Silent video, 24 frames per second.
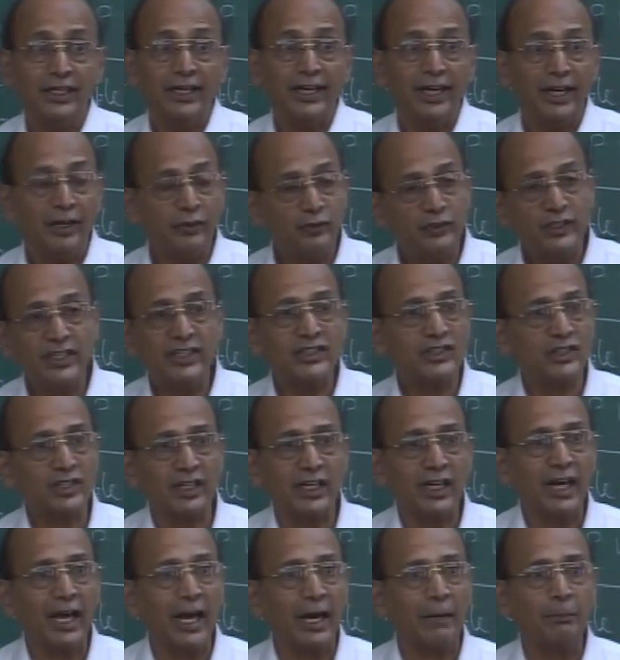If this
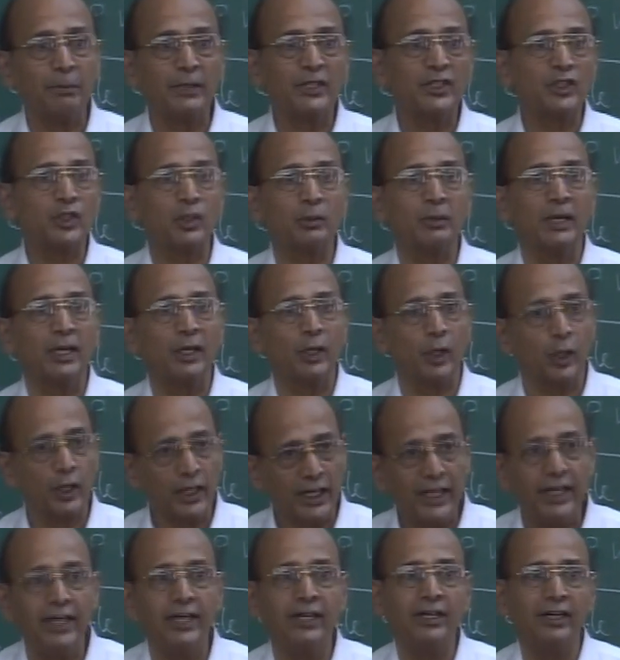trail happens to be an
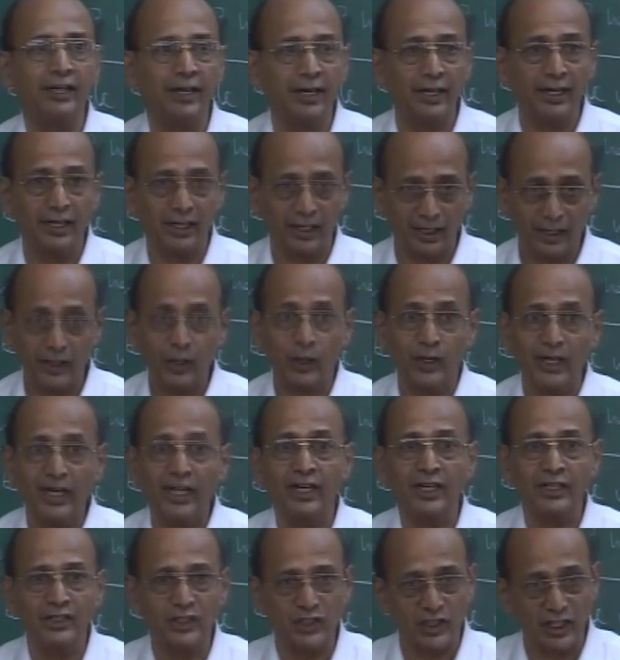Eulerian trail,
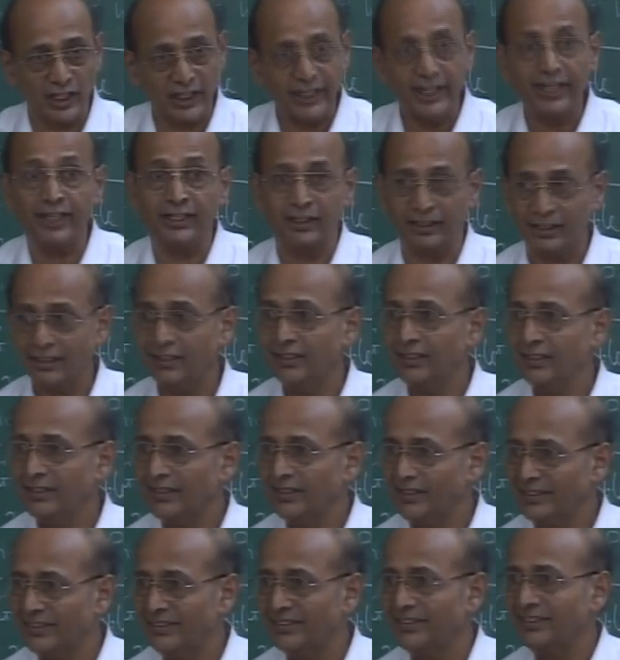Eulerian circuit,
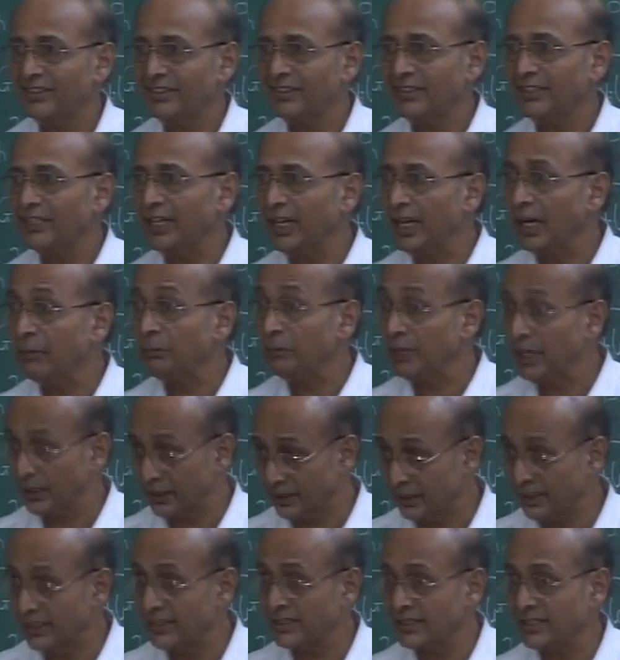then I'm
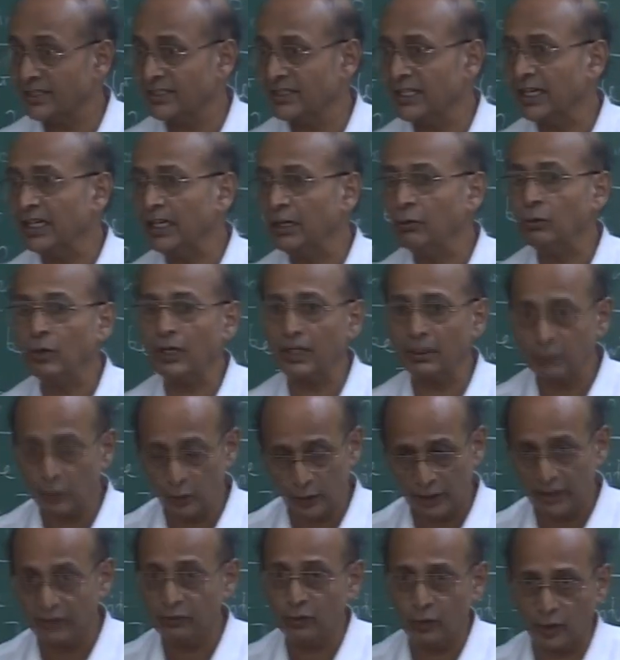done. That's exactly what I'm
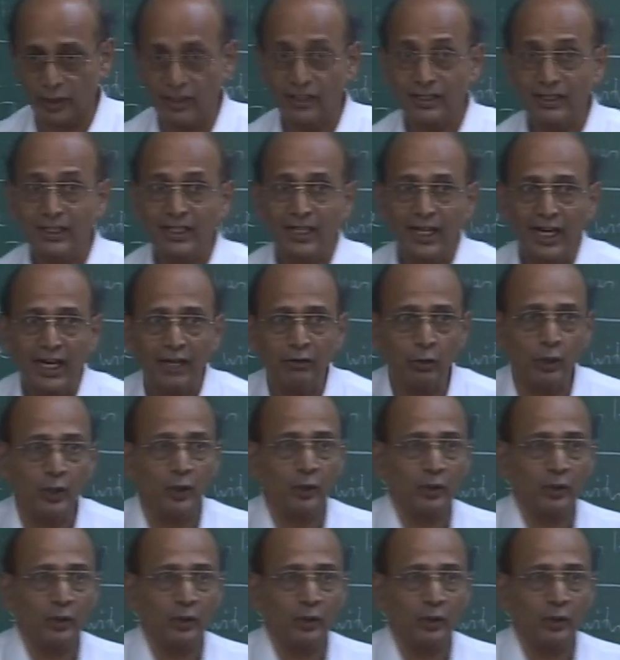looking for. I want to